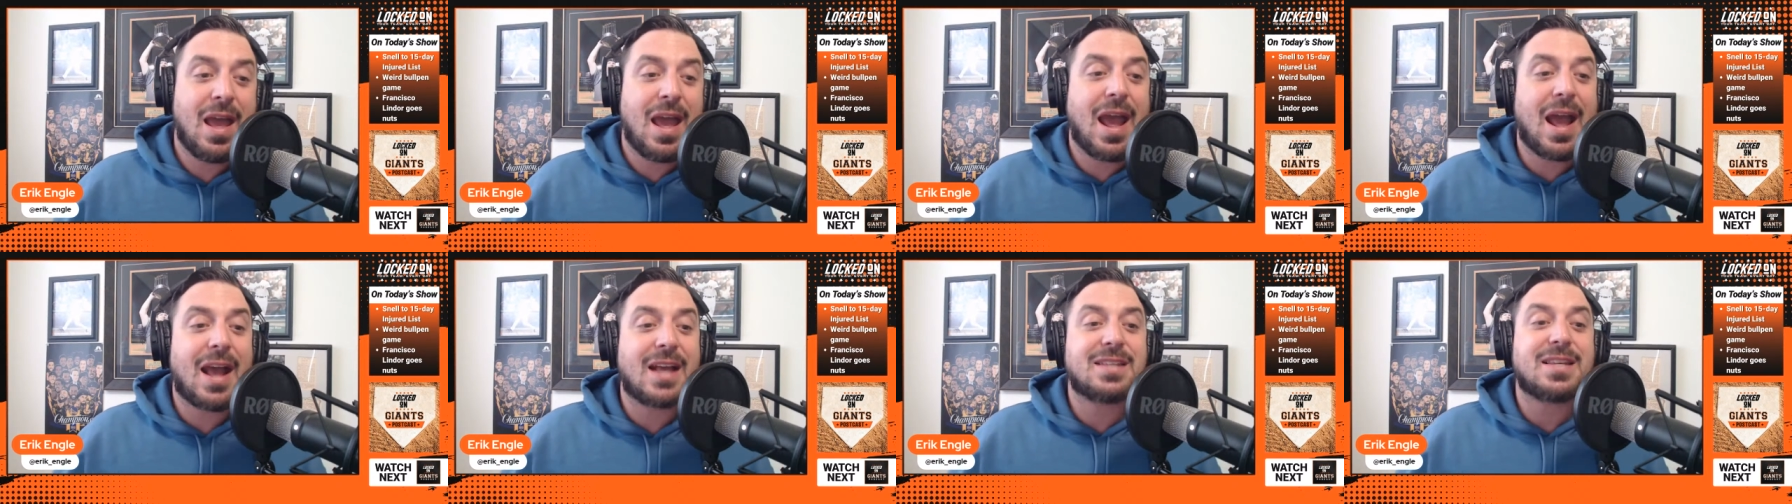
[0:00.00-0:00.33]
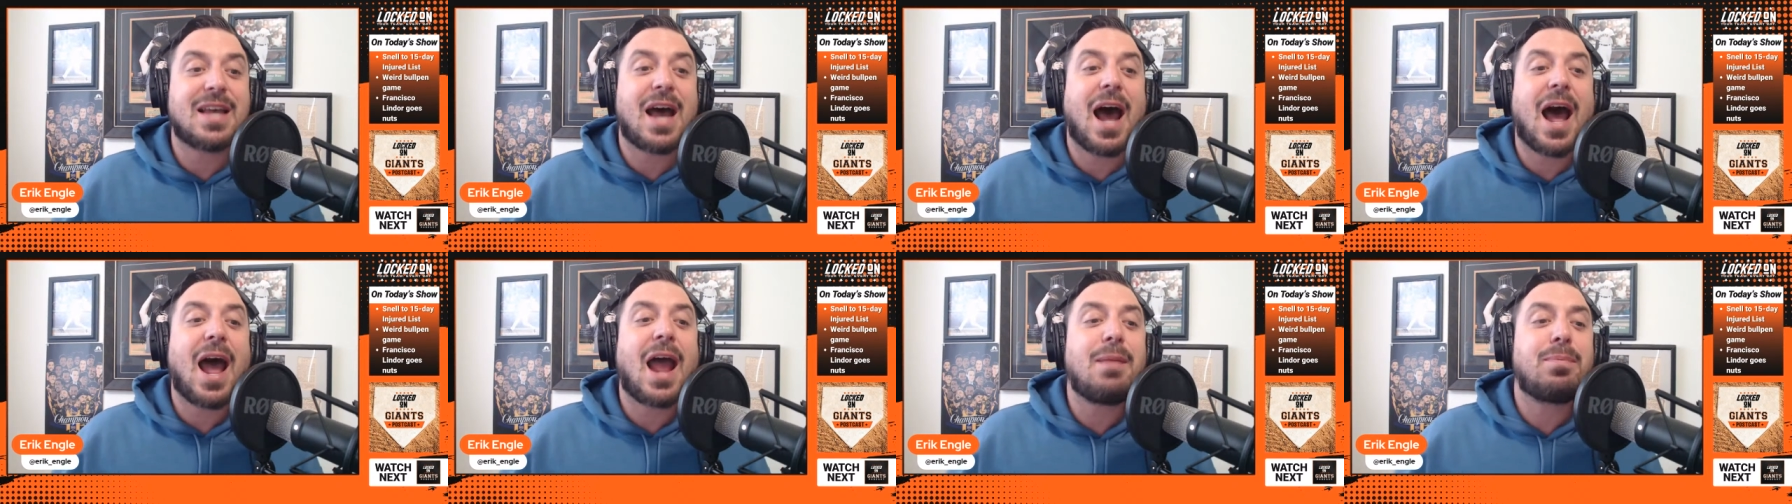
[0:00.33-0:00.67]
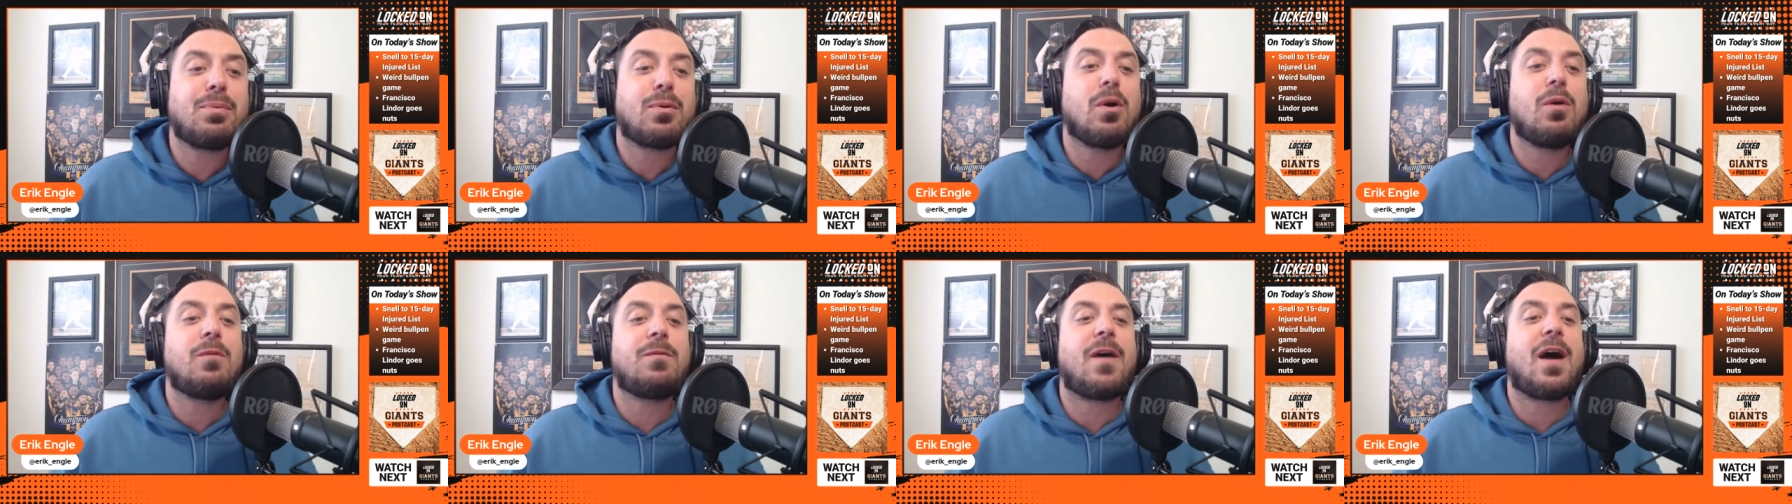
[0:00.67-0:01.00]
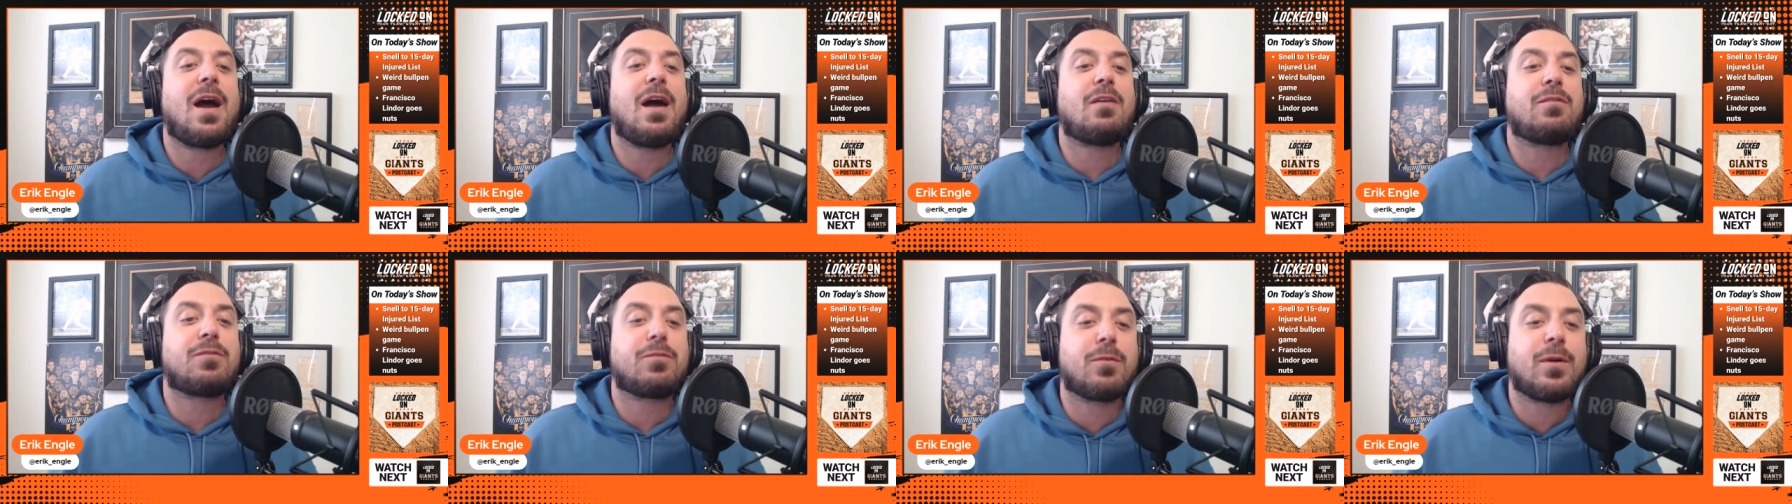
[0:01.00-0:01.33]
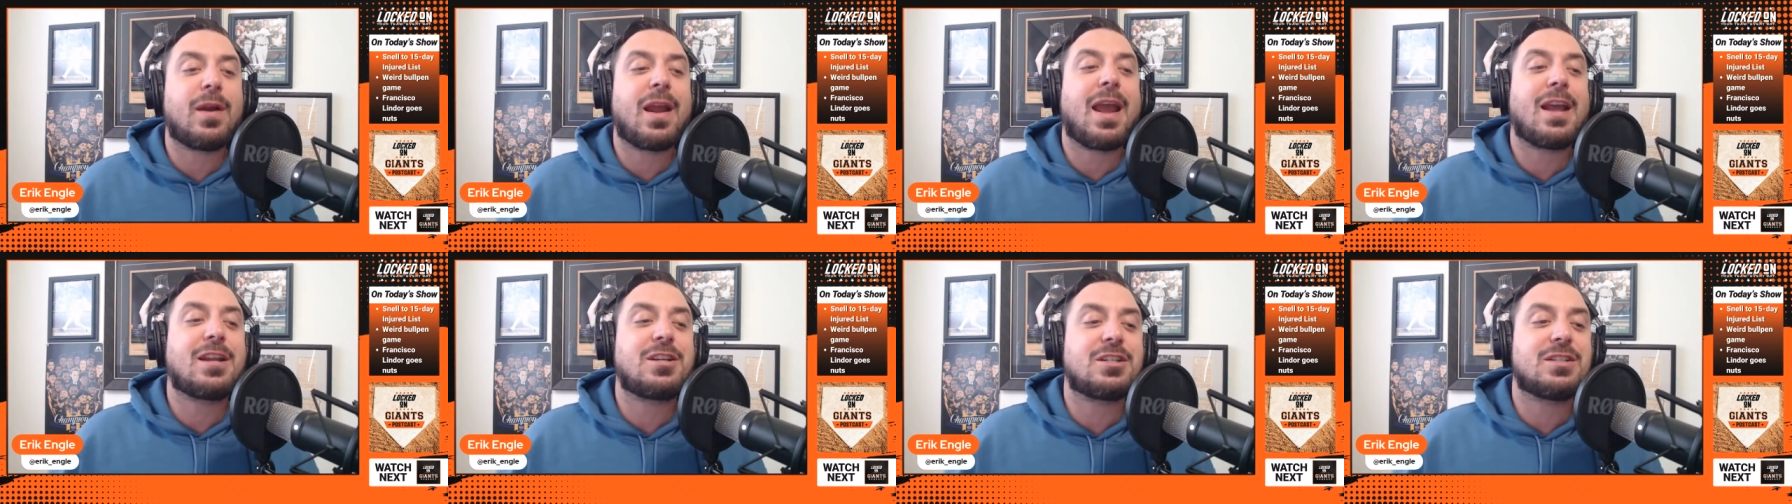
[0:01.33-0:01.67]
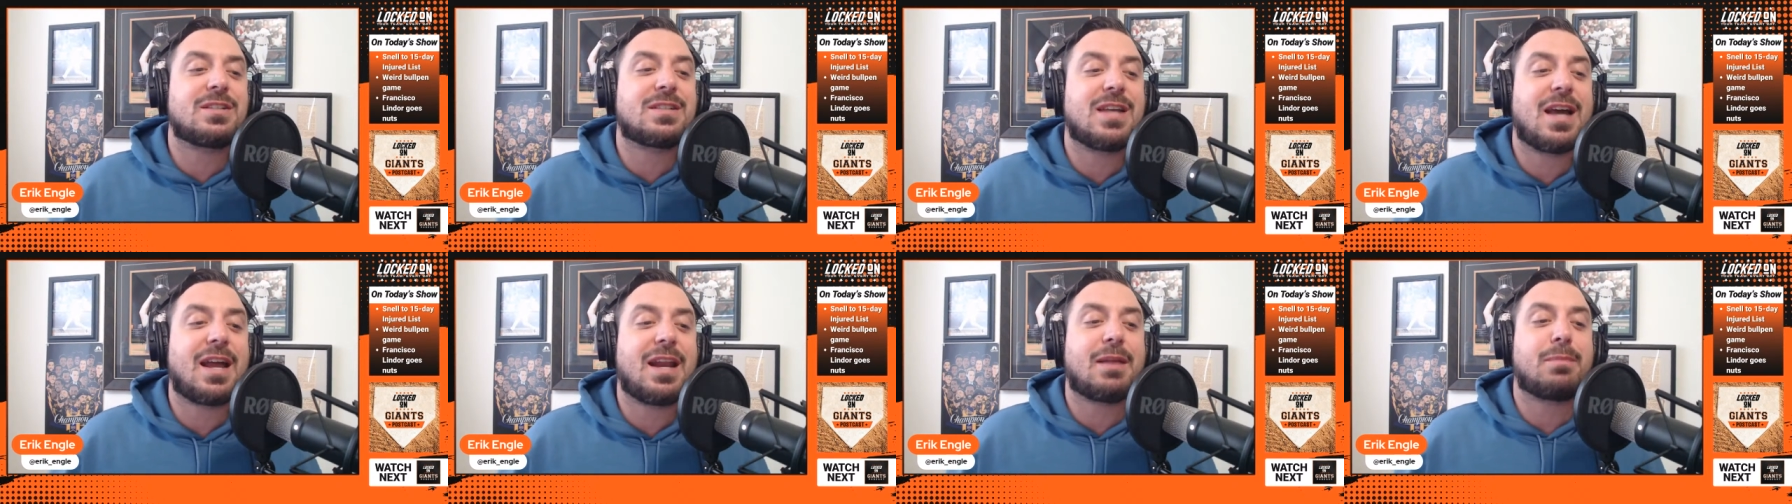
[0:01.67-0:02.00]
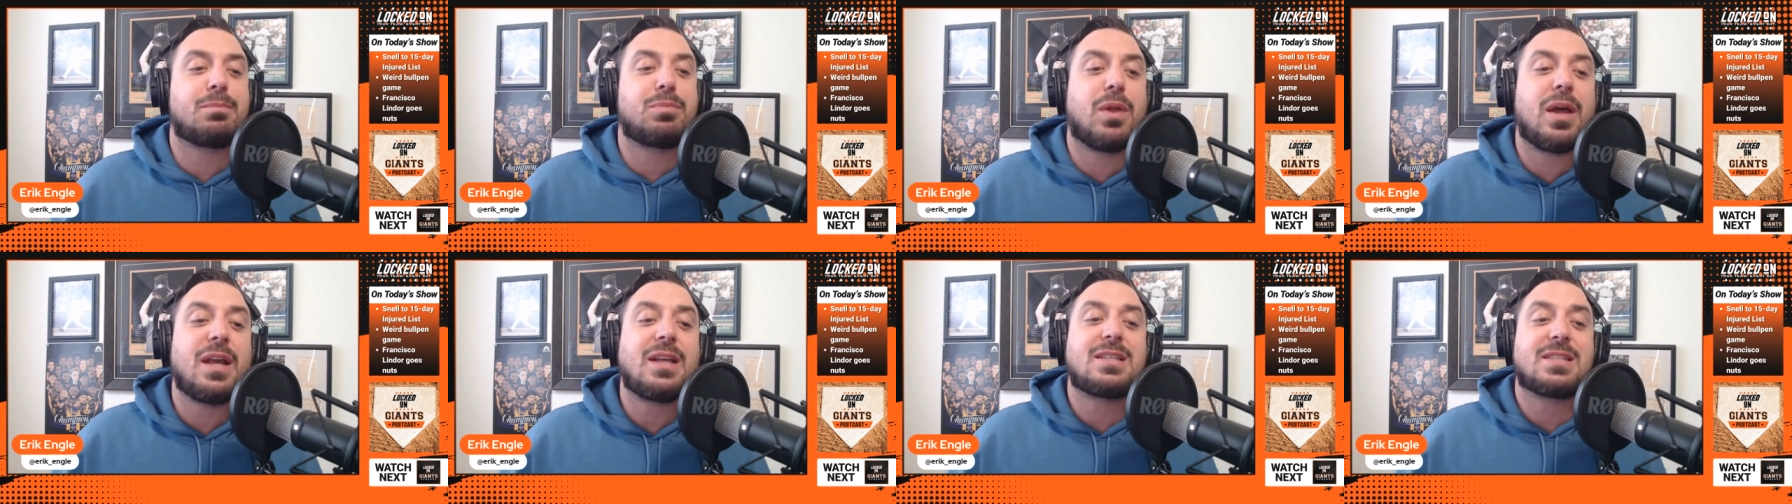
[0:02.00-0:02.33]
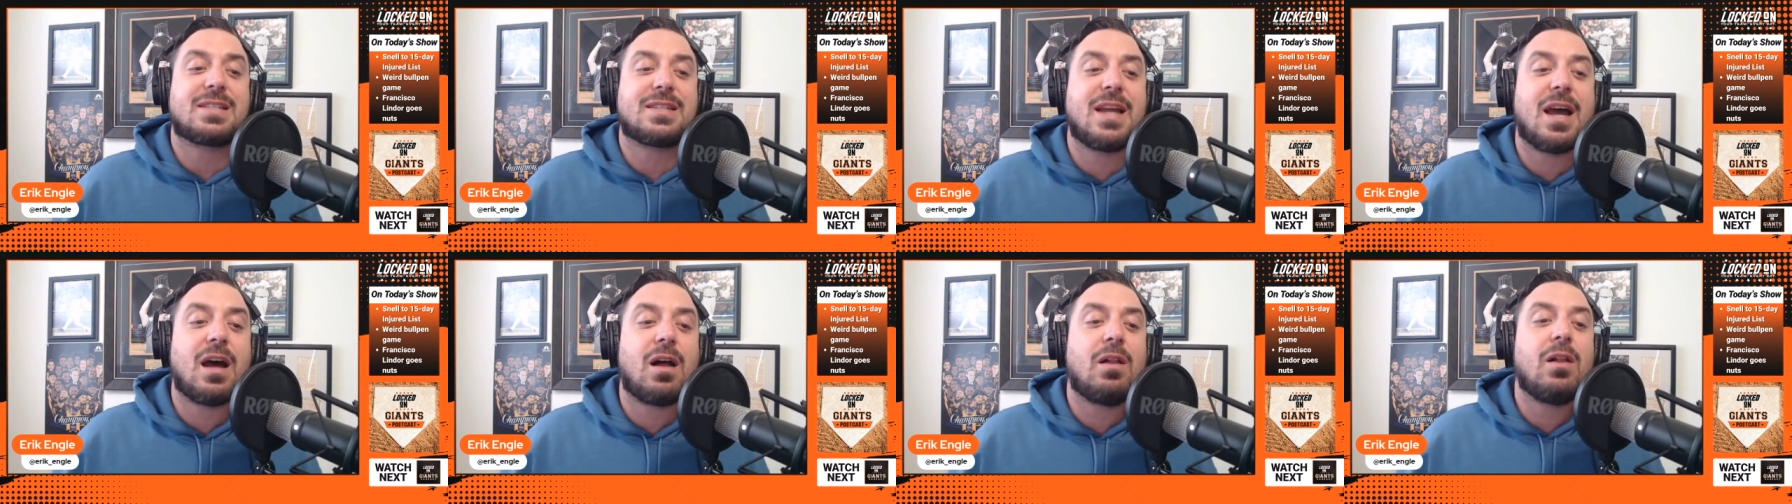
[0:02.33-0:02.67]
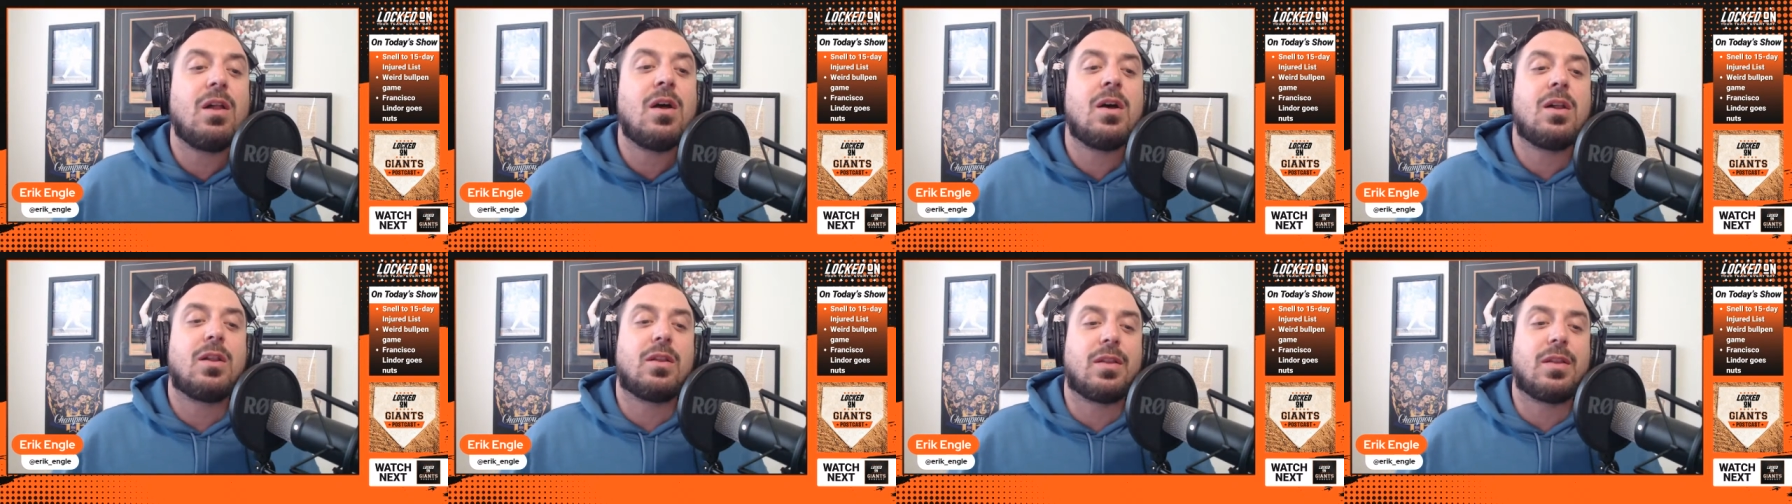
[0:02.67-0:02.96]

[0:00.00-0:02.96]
as high-profile free agent signing Blake Snell